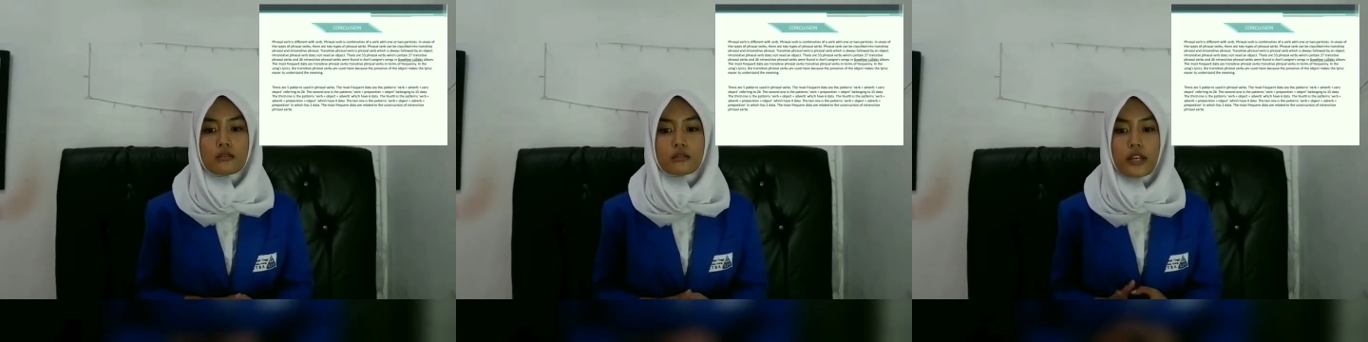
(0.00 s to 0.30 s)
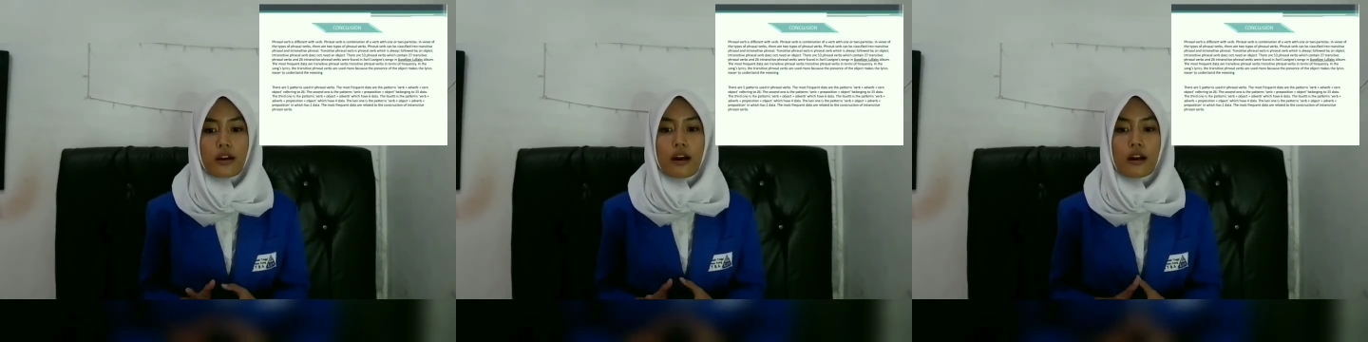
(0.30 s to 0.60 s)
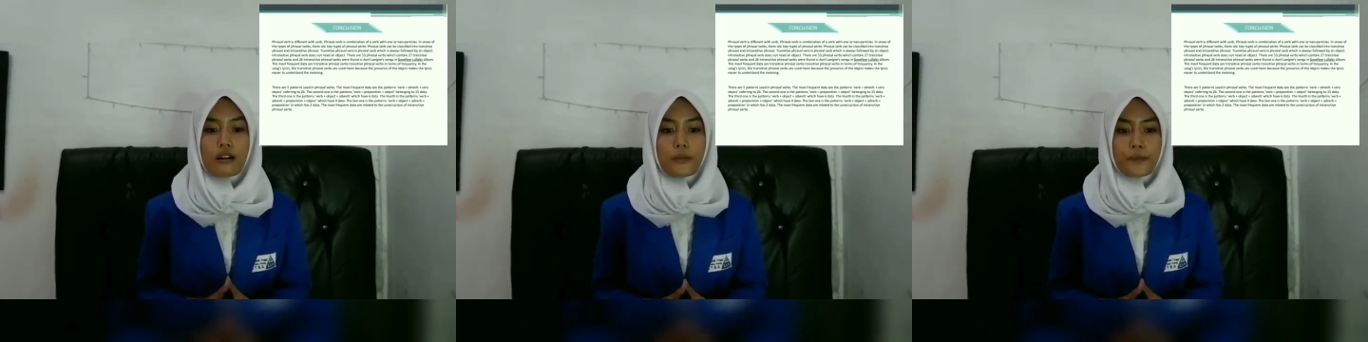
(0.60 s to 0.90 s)
There
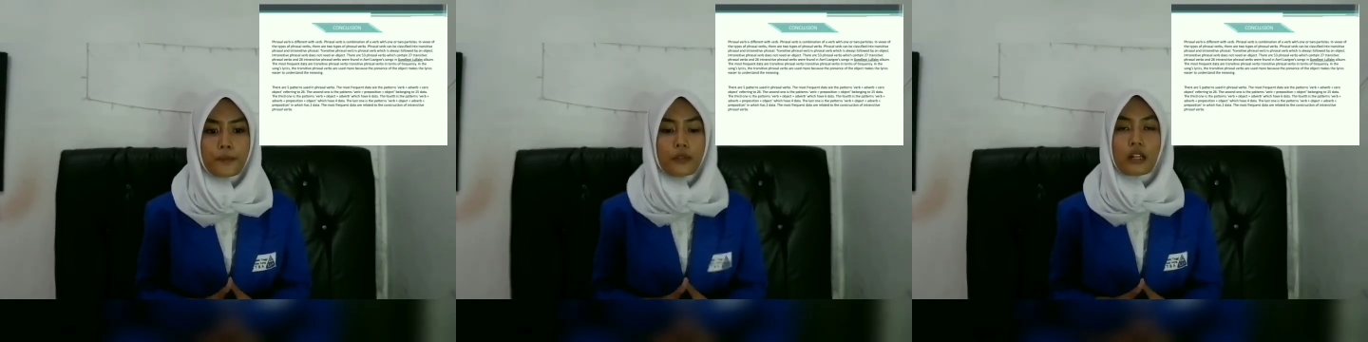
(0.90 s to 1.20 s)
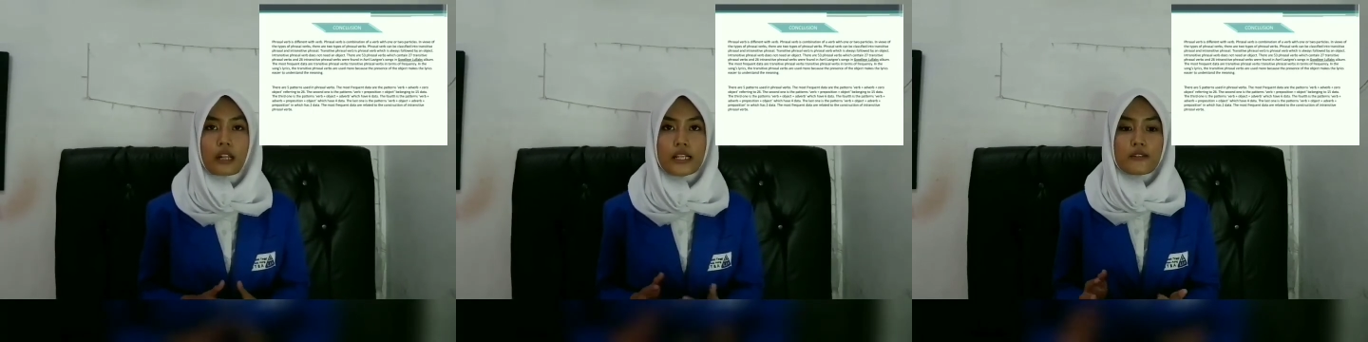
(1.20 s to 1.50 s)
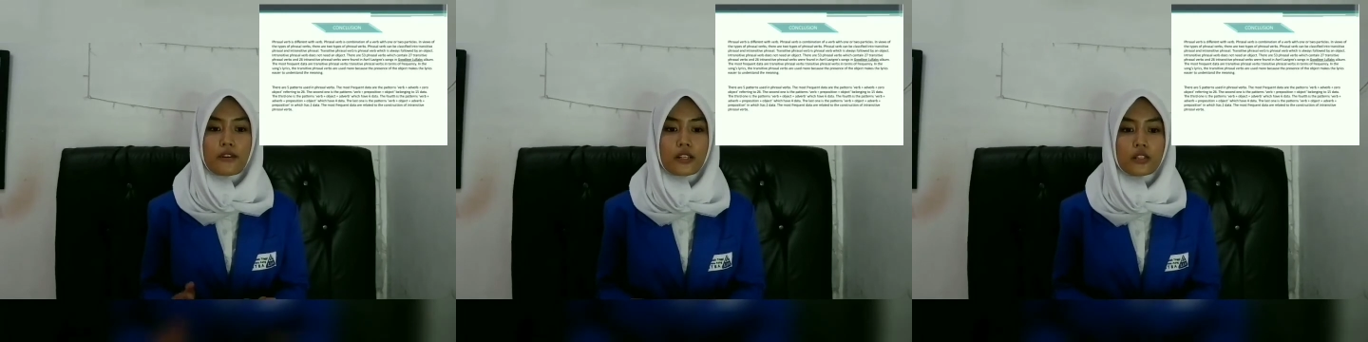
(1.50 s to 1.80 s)
are
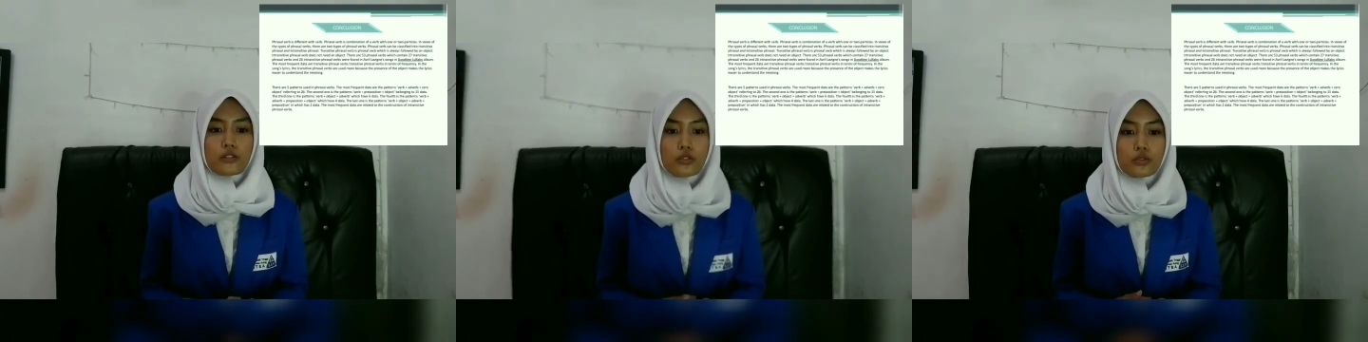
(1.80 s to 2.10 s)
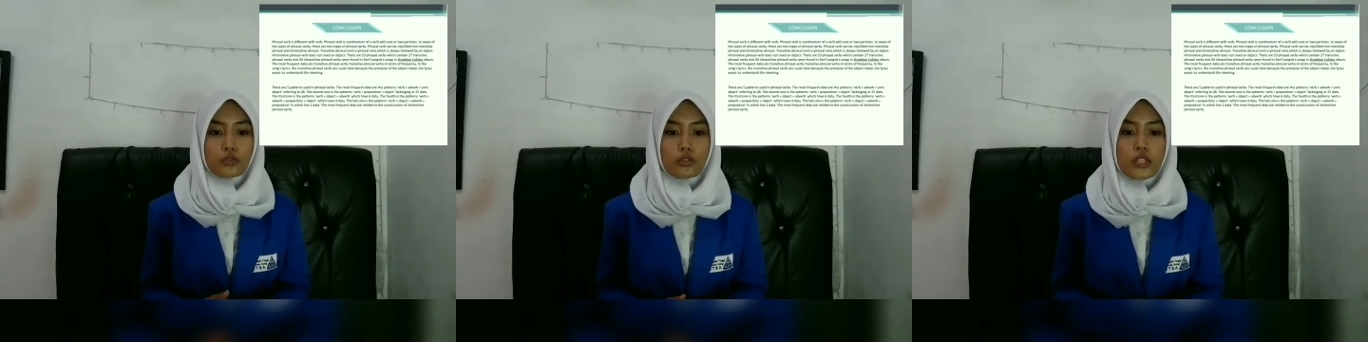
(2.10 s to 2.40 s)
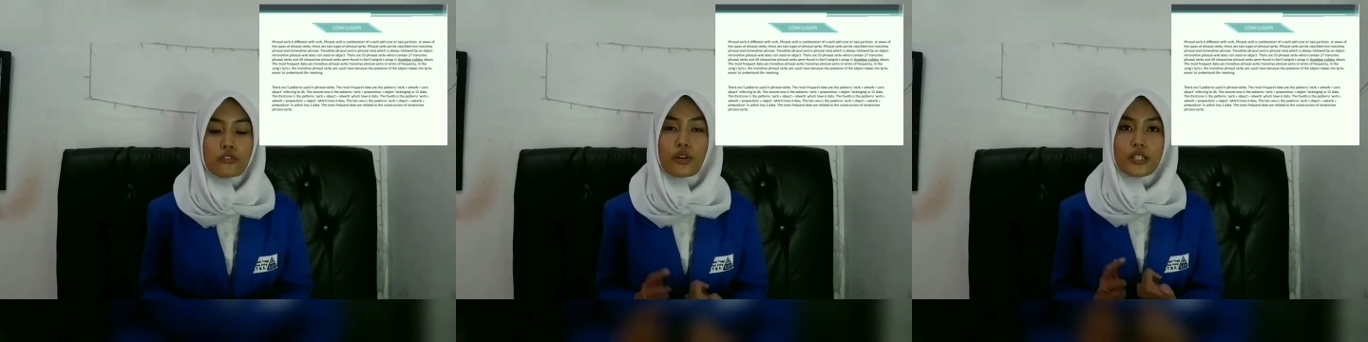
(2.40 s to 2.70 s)
classified into
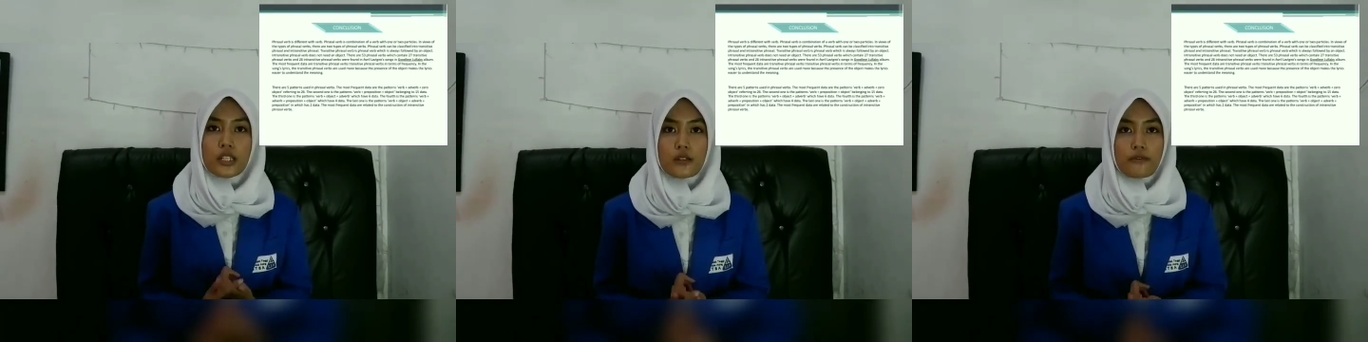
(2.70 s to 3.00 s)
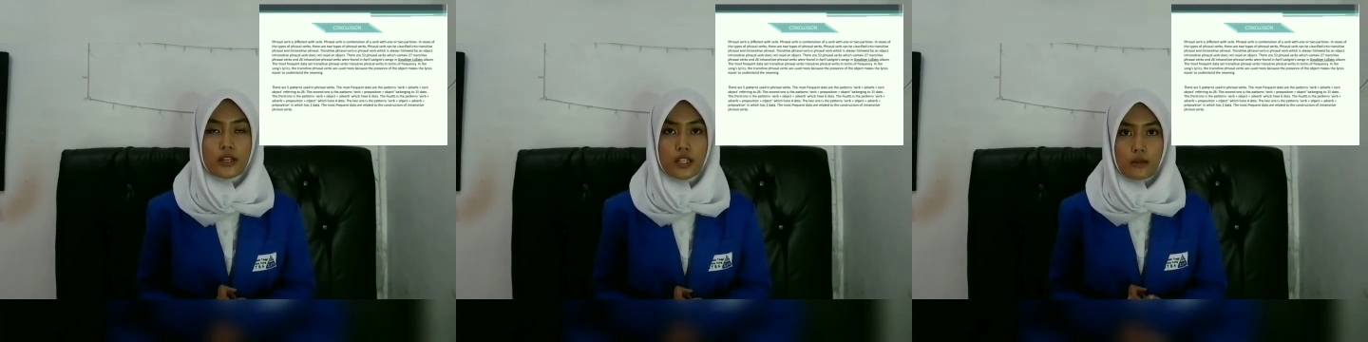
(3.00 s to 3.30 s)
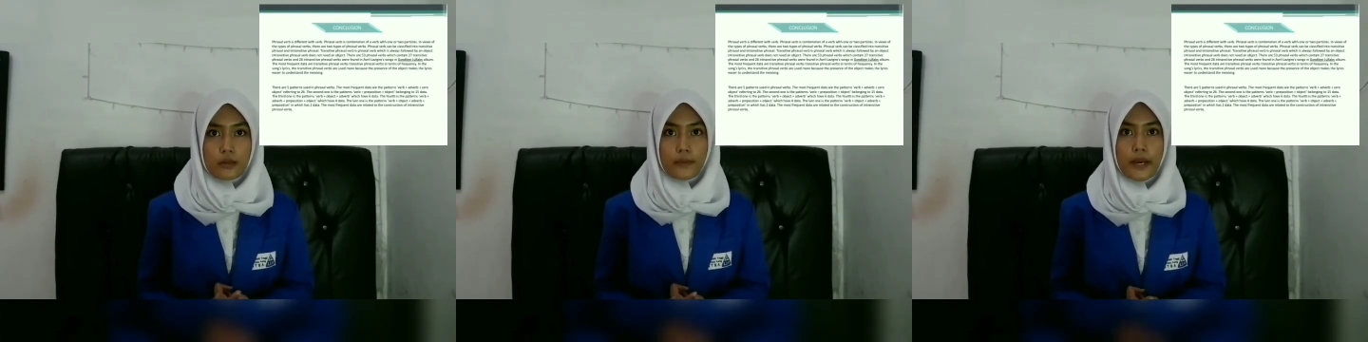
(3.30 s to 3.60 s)
transitive
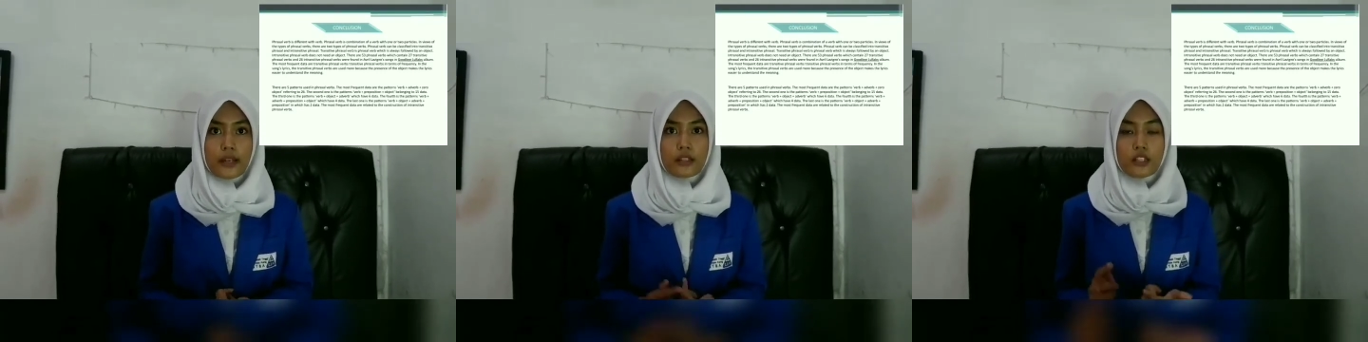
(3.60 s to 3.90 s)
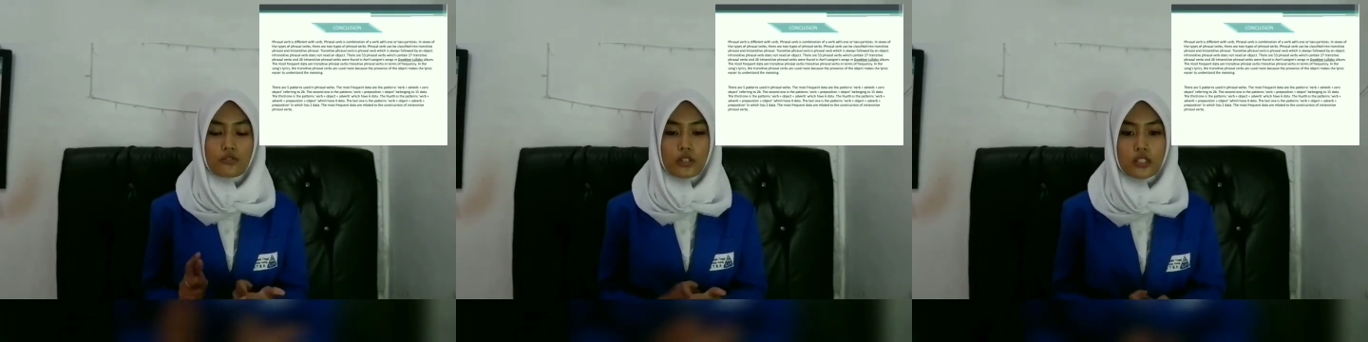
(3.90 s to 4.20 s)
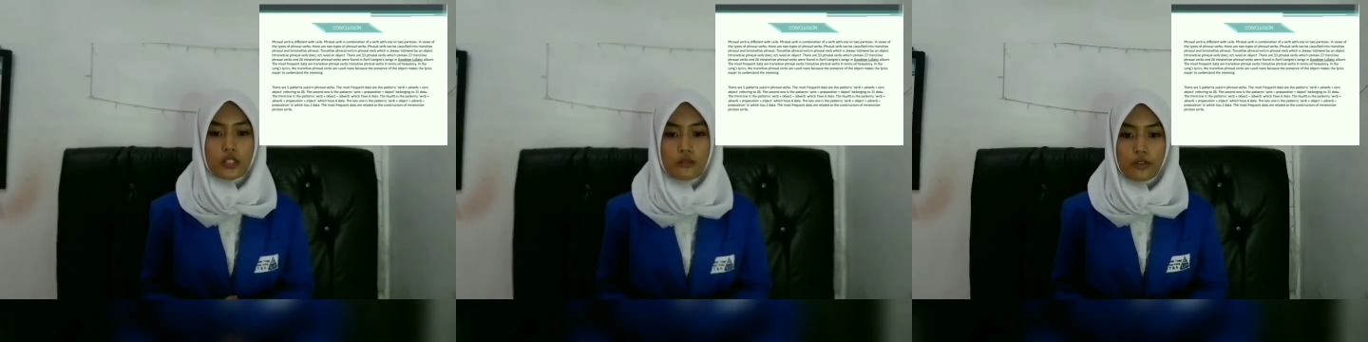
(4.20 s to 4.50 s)
phrasal verb and
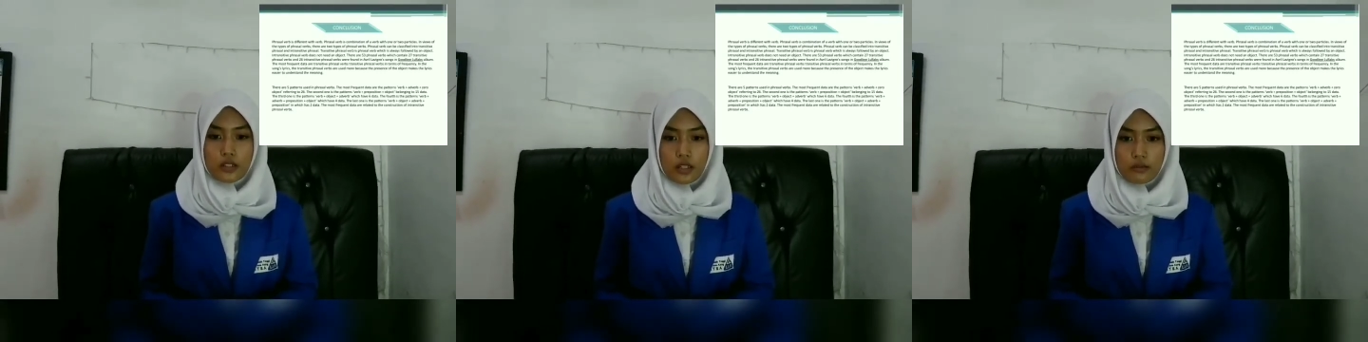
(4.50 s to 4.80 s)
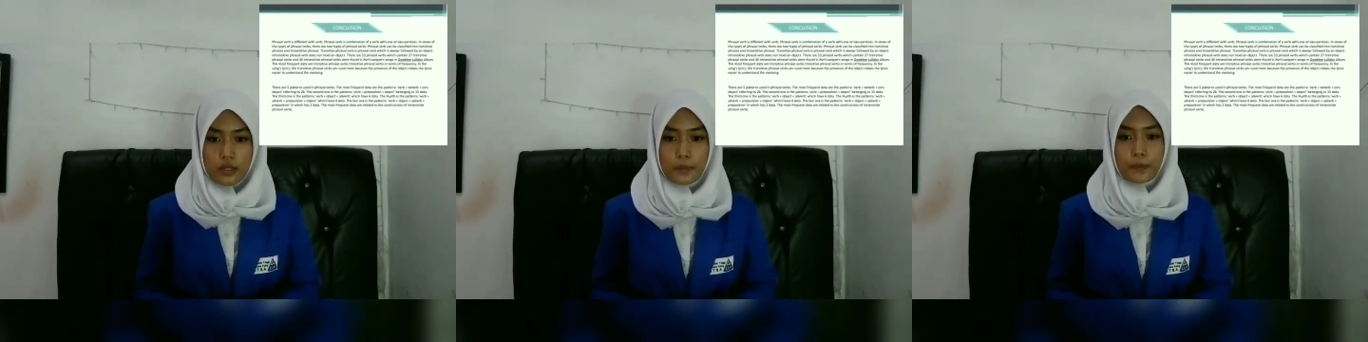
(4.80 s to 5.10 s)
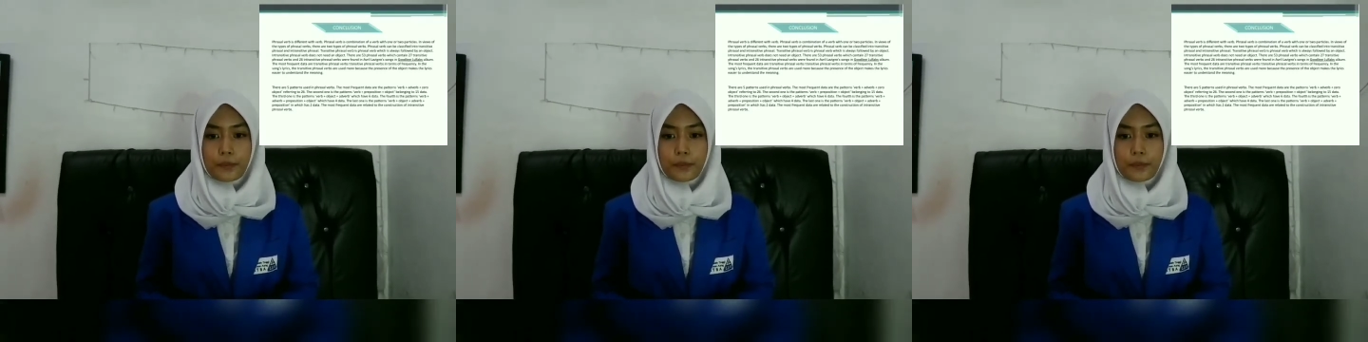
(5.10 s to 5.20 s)
intransitive phrasal verb.